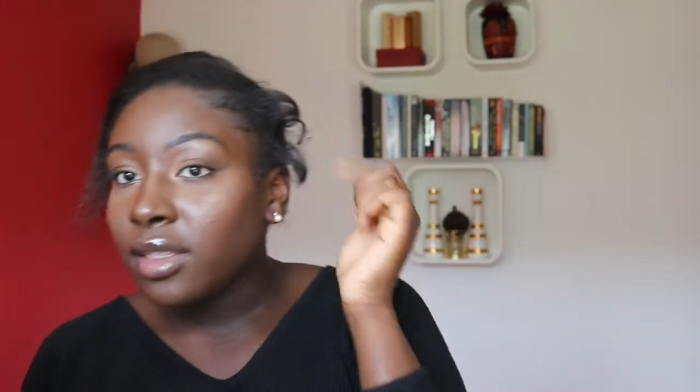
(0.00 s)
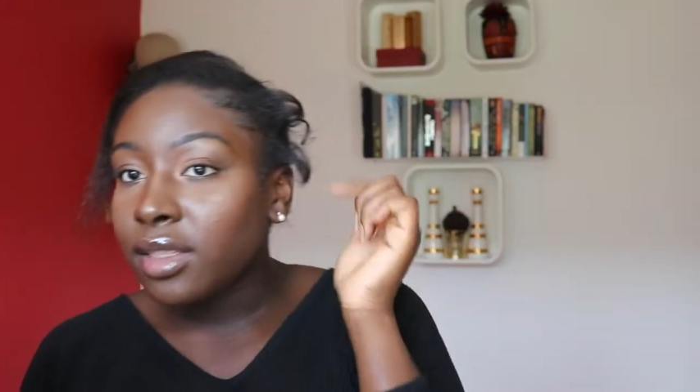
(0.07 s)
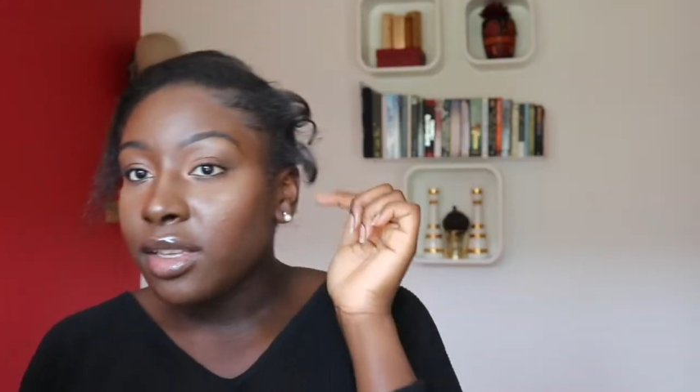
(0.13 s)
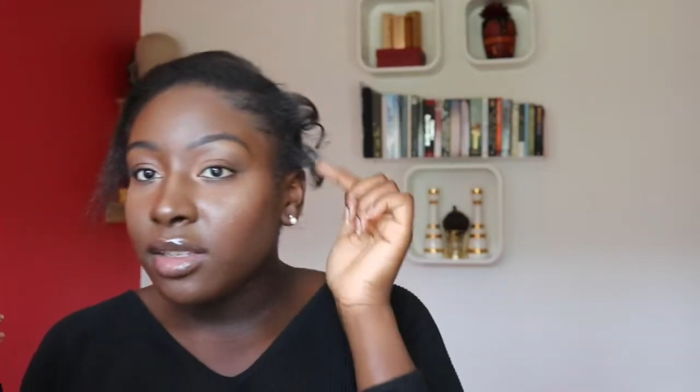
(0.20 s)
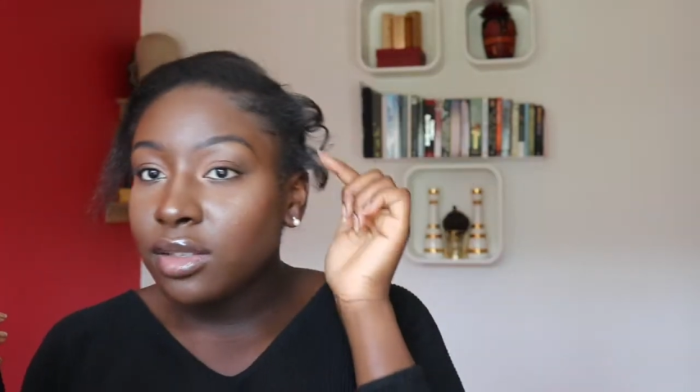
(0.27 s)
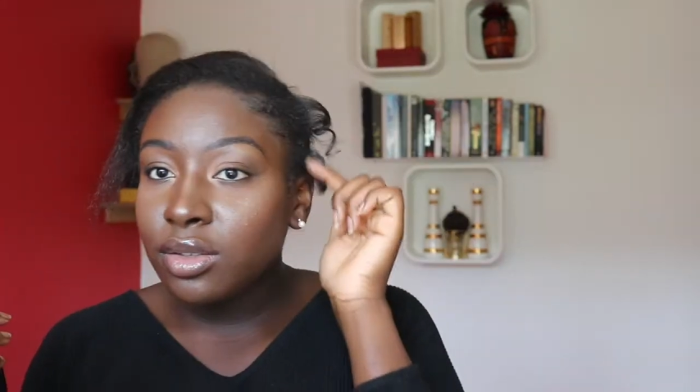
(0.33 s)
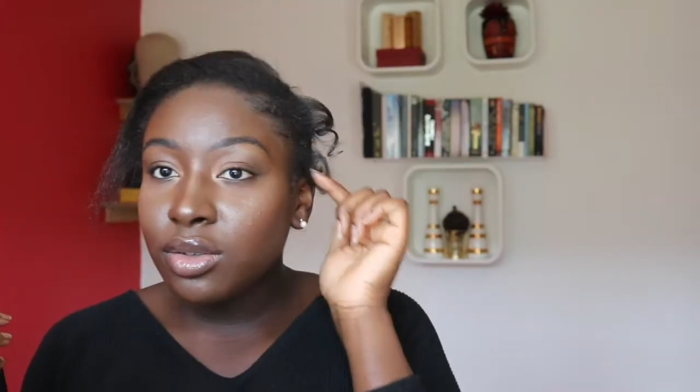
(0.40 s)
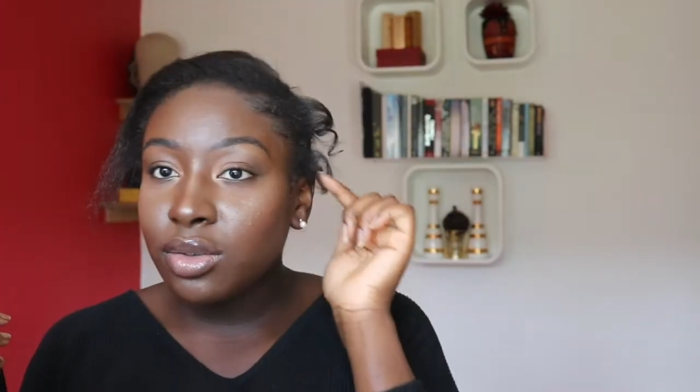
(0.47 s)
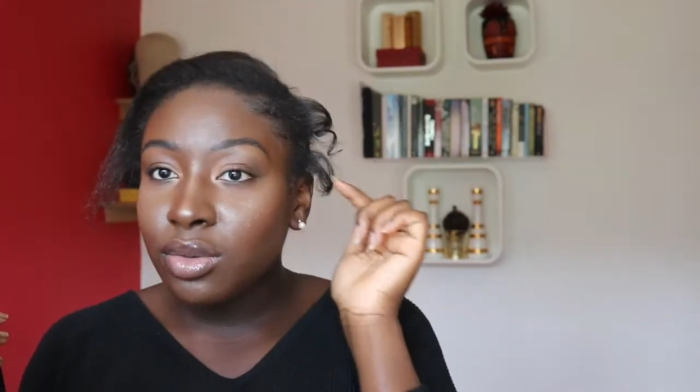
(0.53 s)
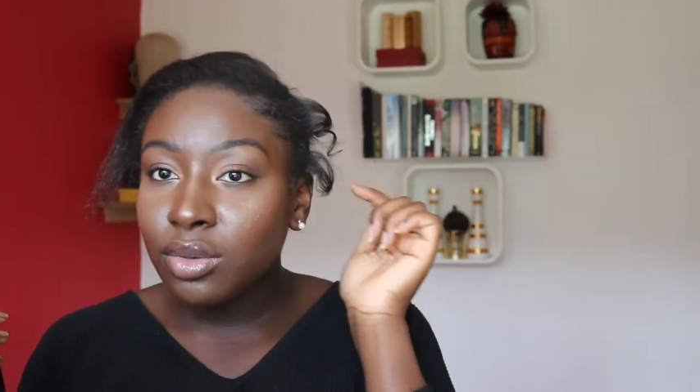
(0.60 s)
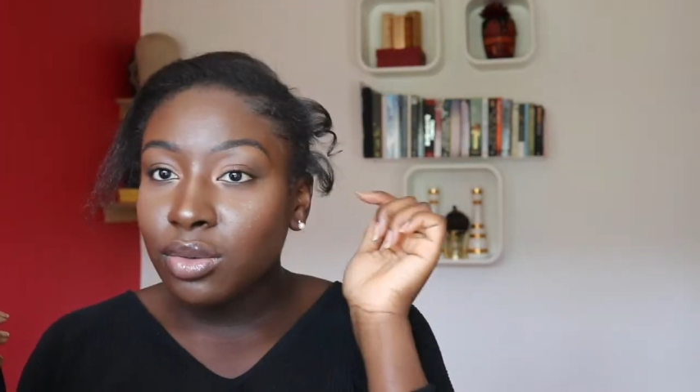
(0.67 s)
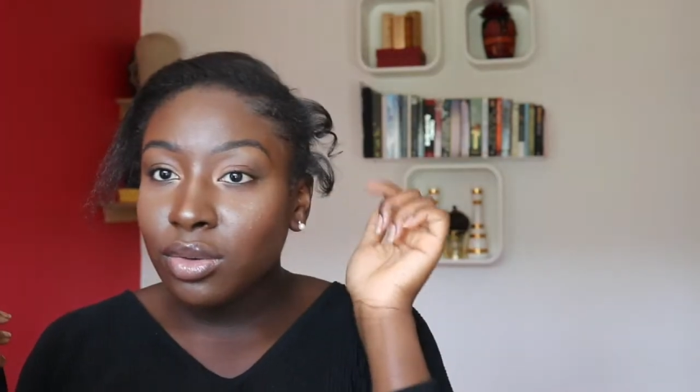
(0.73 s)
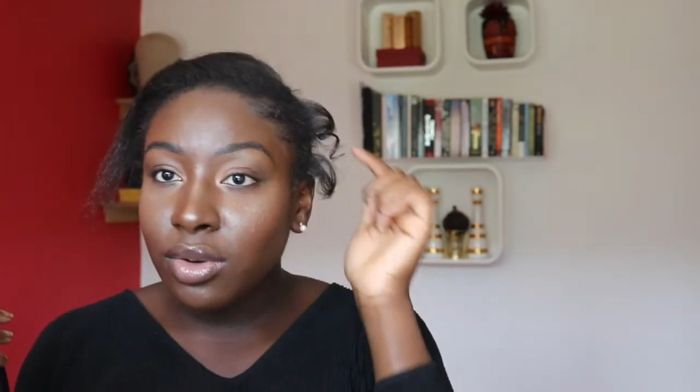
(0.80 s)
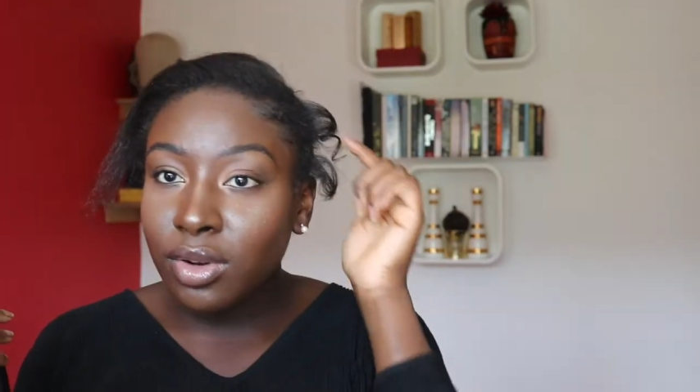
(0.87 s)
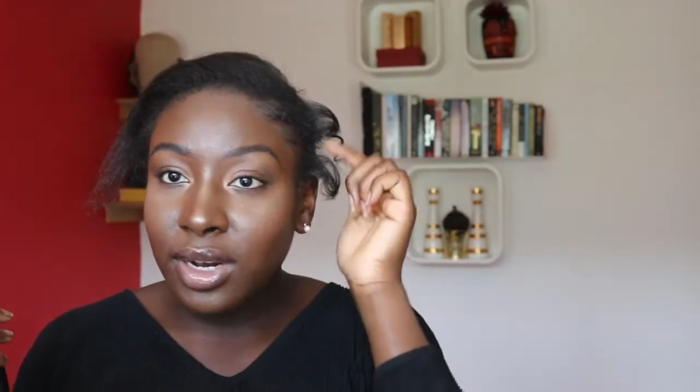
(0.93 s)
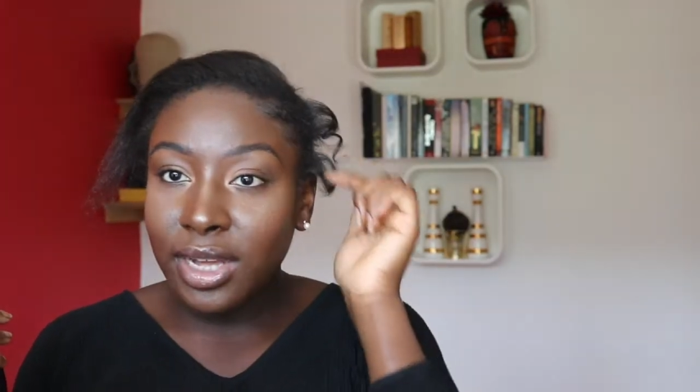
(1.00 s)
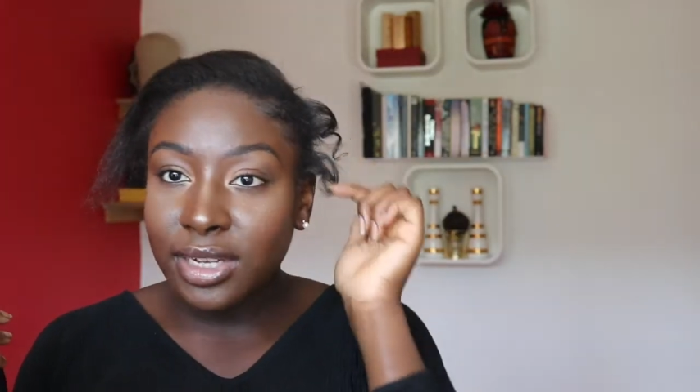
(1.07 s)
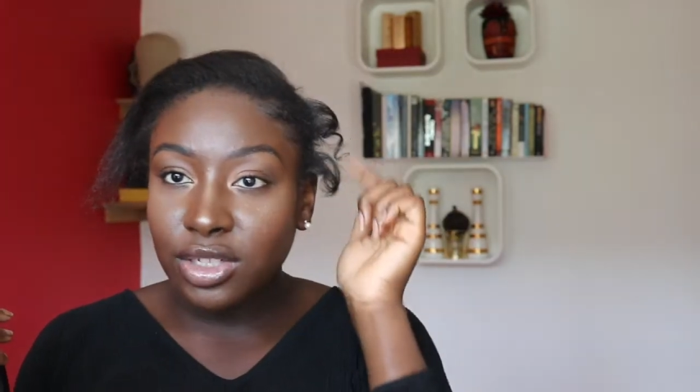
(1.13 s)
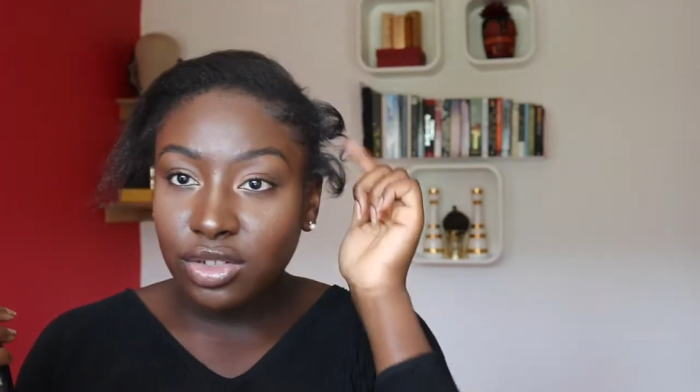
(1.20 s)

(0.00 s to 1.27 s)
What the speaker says: these two look like